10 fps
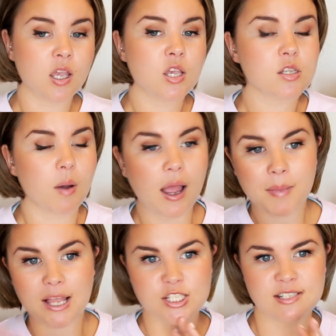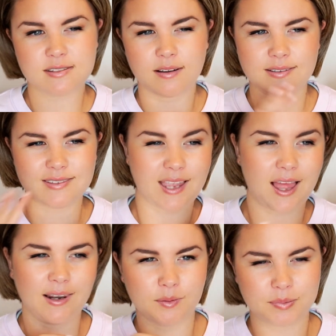So I'm actually starting to get
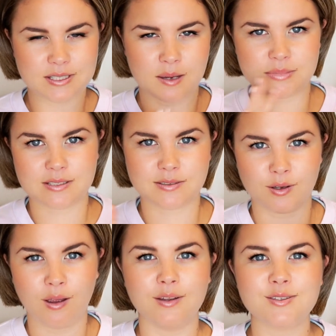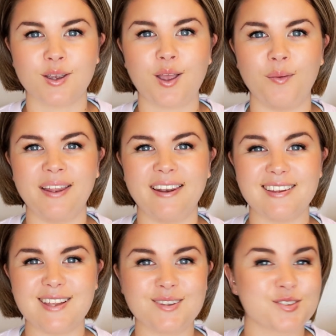a little bit tempted to go in
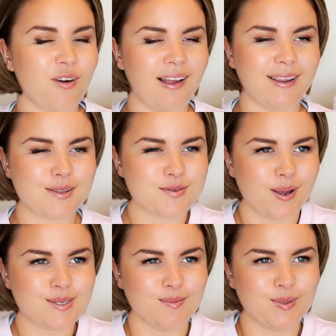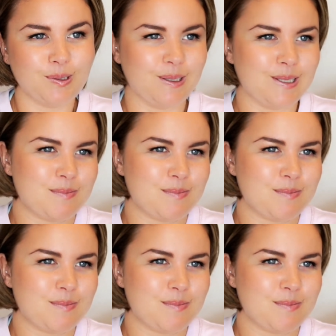and try some new ones,